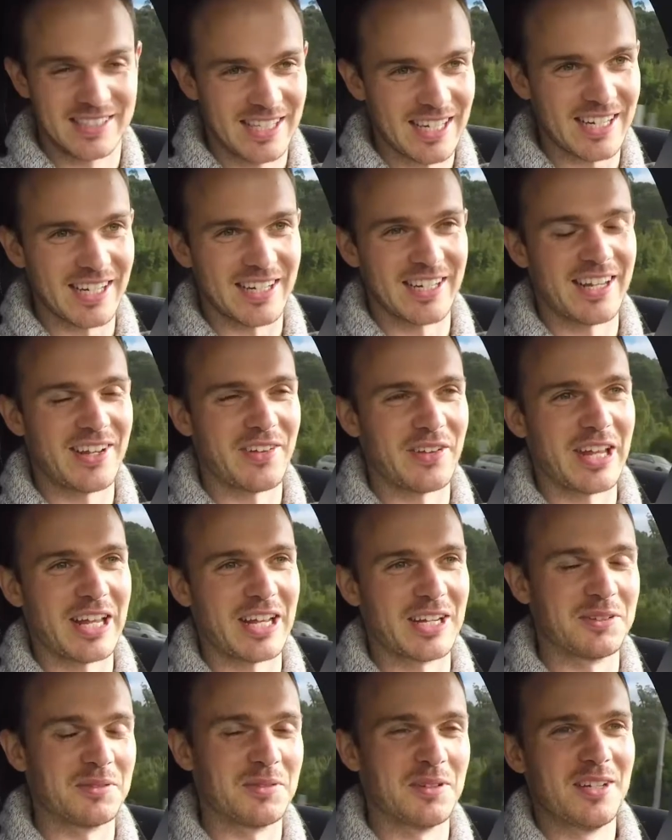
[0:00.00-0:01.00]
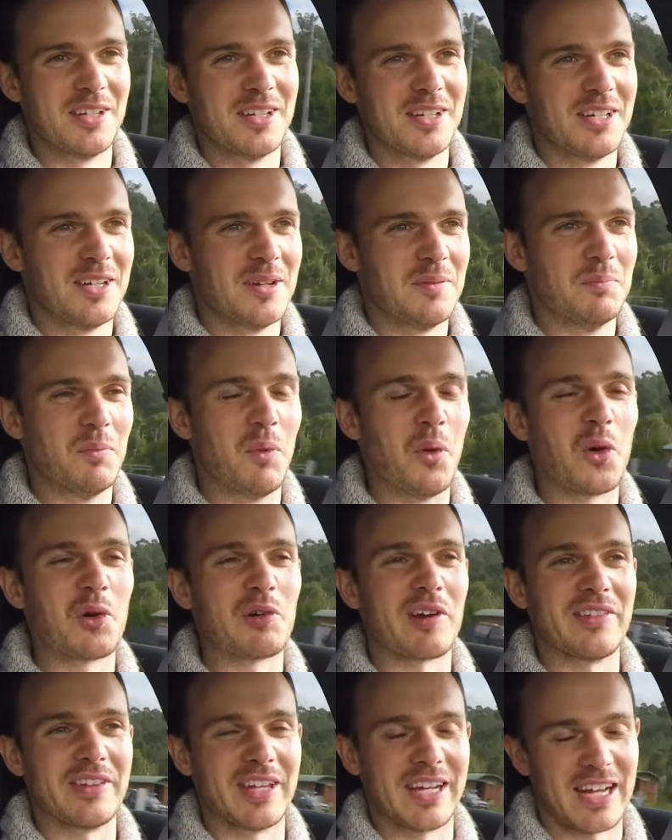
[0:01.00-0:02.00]
Exactly. Yeah, you get more
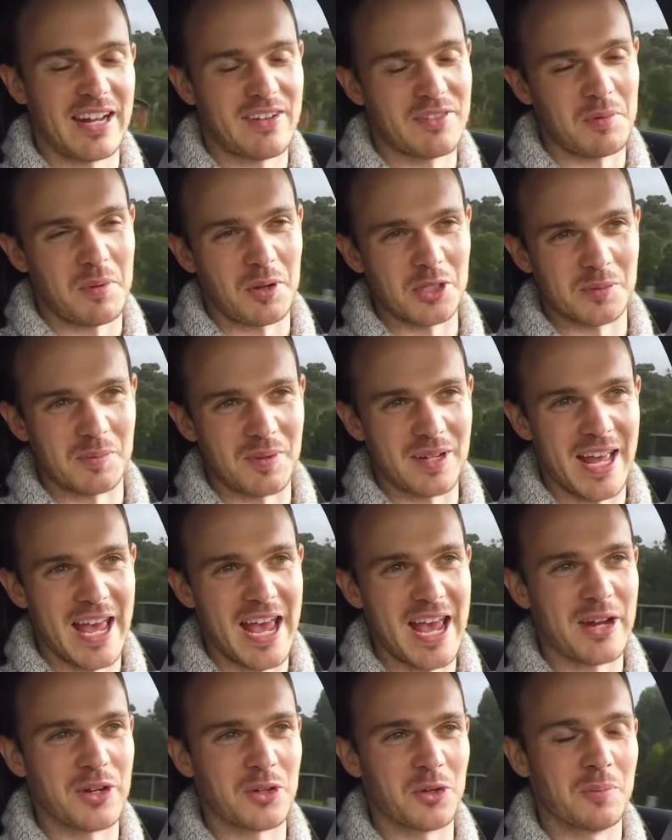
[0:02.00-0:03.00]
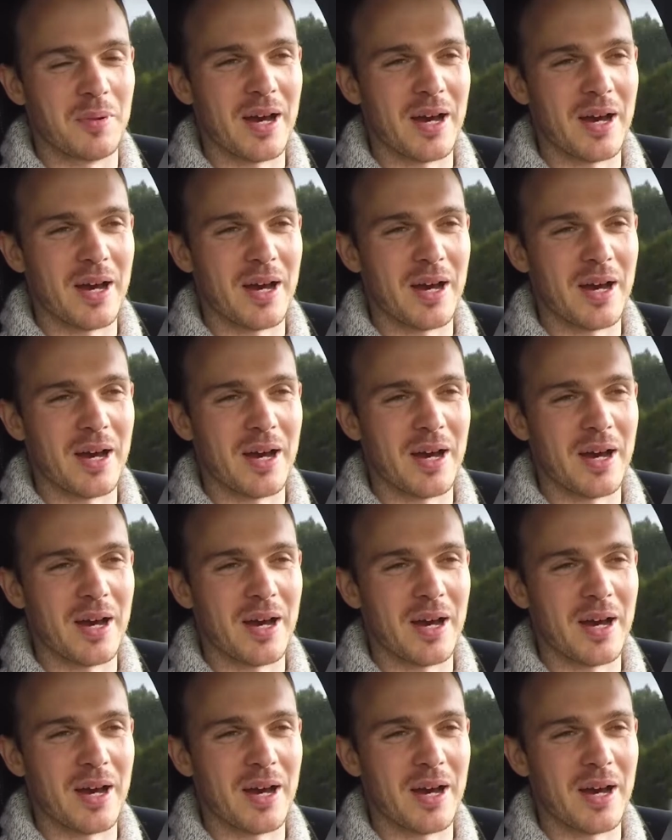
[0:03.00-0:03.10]
grunt you could ever possibly handle.